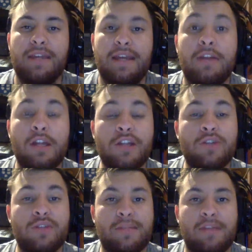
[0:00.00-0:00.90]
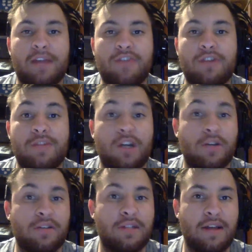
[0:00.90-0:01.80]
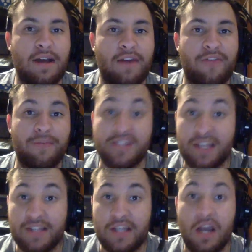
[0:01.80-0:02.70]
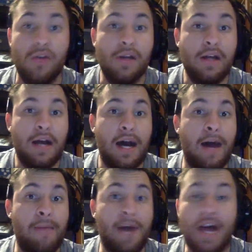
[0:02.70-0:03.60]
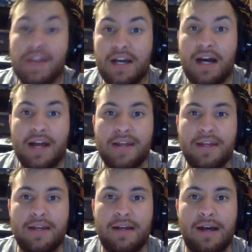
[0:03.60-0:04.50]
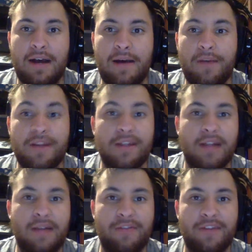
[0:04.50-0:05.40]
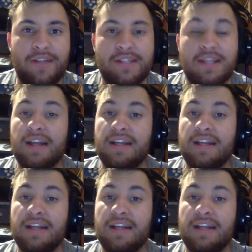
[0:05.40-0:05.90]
including doing some live streams on uh, from Nintendo, um, other other um, other live events like